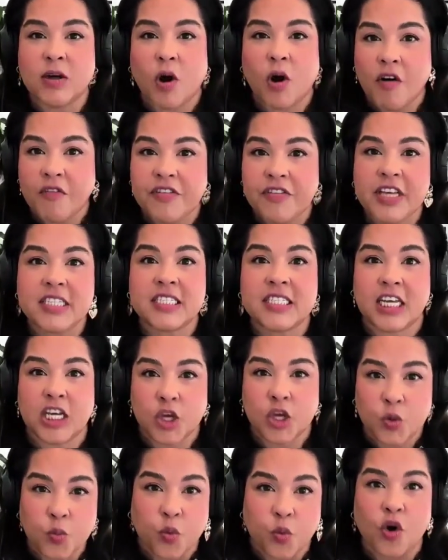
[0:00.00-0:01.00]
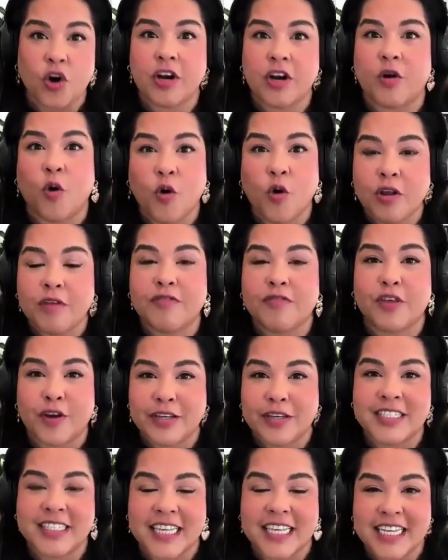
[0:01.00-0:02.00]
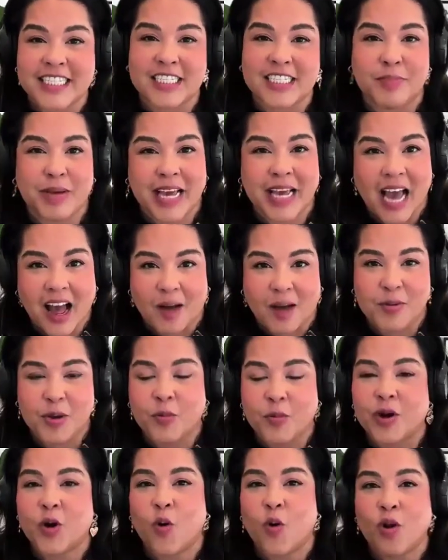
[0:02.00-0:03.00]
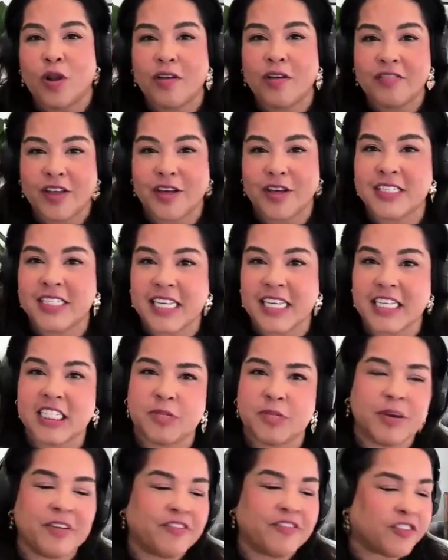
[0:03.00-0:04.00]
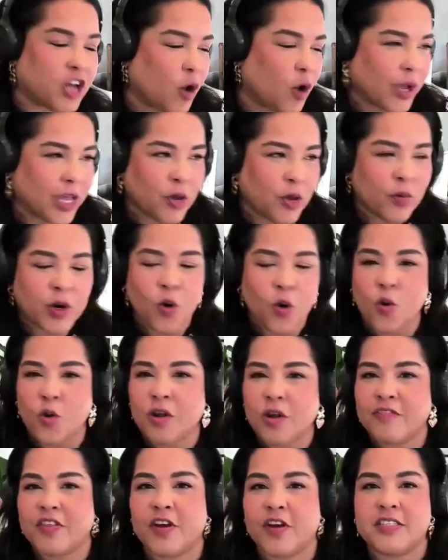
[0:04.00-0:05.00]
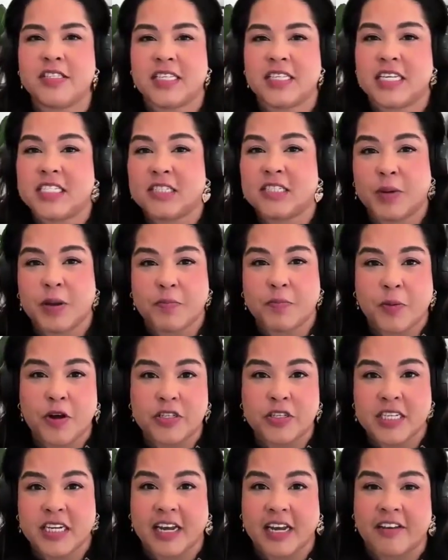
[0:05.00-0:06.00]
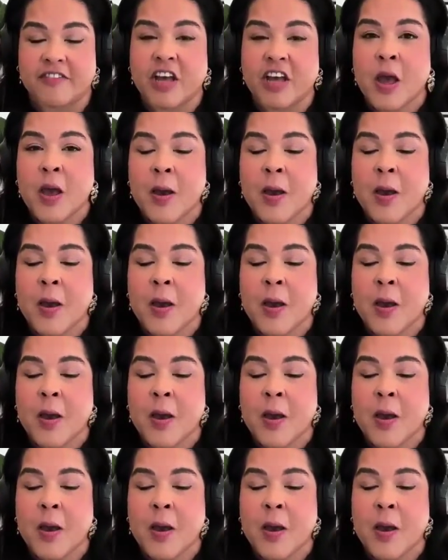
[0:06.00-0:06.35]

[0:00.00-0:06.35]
Now, obviously, you want all of those things to be up. You want all of those things to be flowing. You want all of those things to be positive.